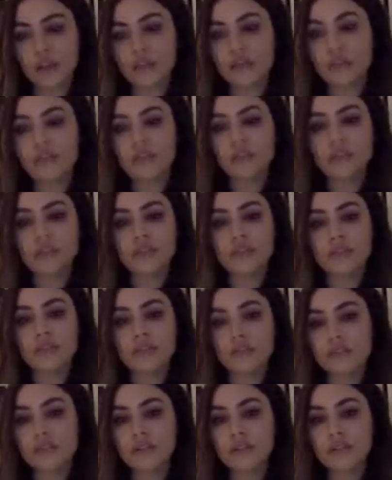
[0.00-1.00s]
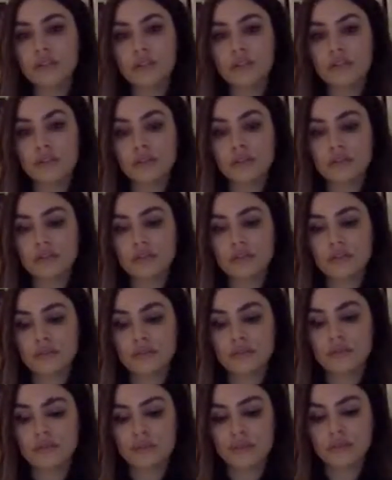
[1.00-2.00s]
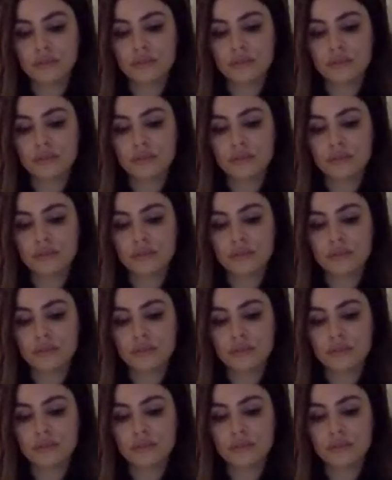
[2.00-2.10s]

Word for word: Oh, na, na, na, na.